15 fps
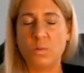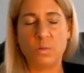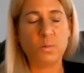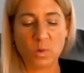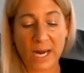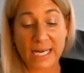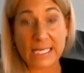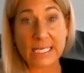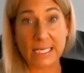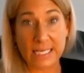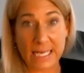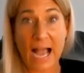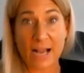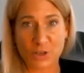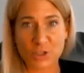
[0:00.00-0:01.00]
what I needed
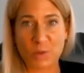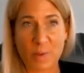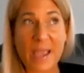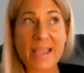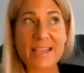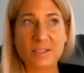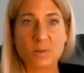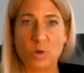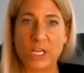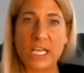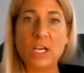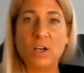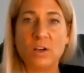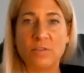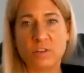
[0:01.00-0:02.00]
to actually pay someone
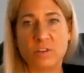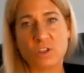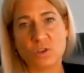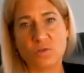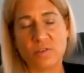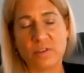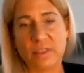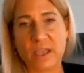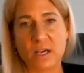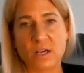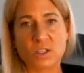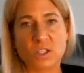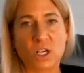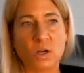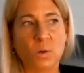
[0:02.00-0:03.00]
here versus over there.
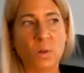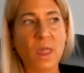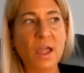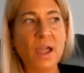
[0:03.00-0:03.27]
So